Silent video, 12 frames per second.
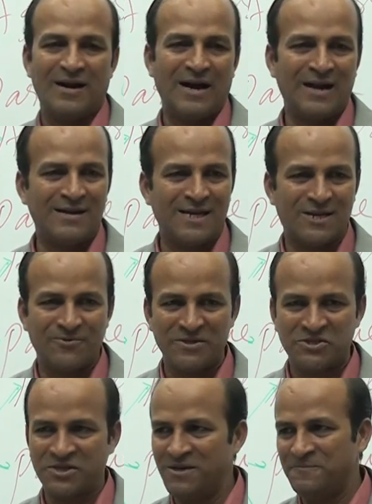
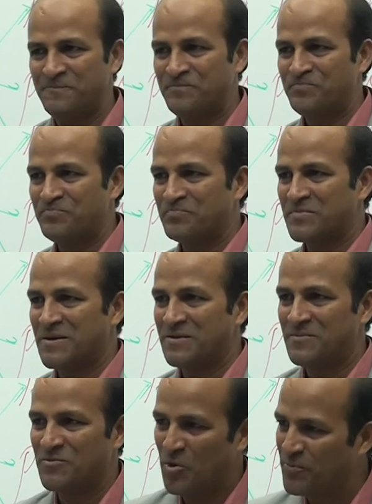unrequested
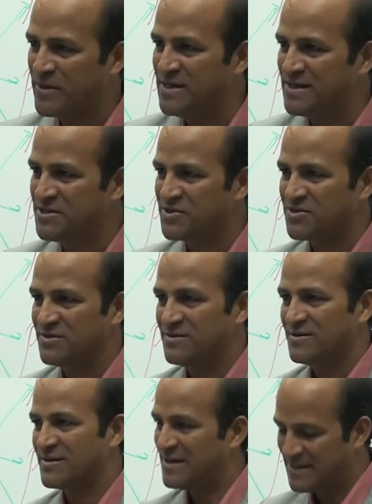opinions,
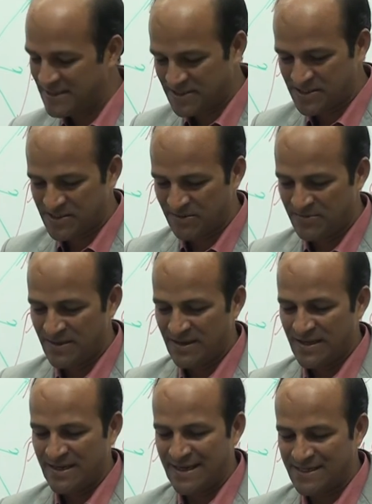criticism.
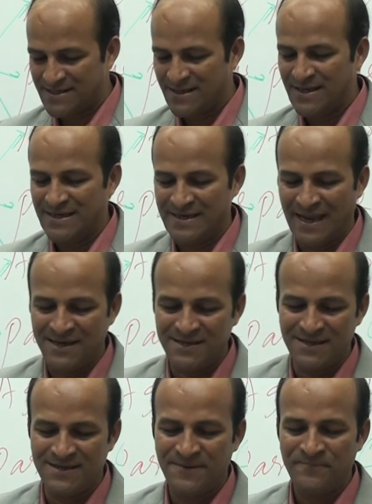Next
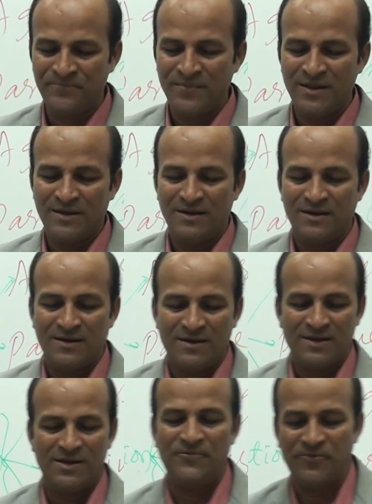19
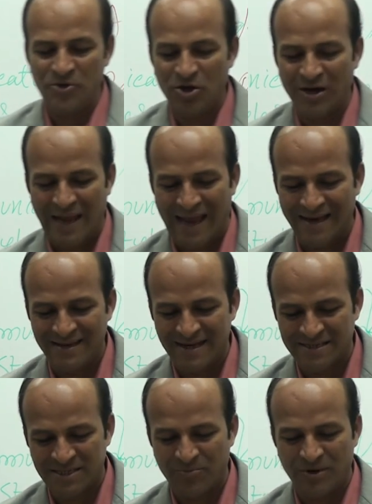if you are angry
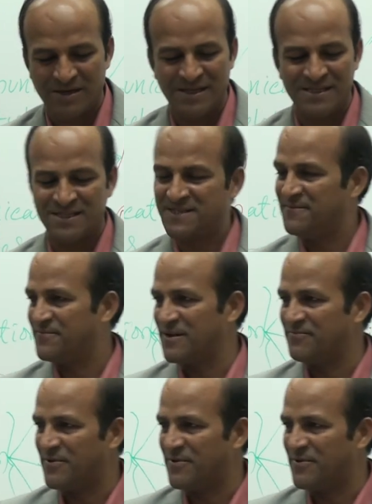at someone, is it difficult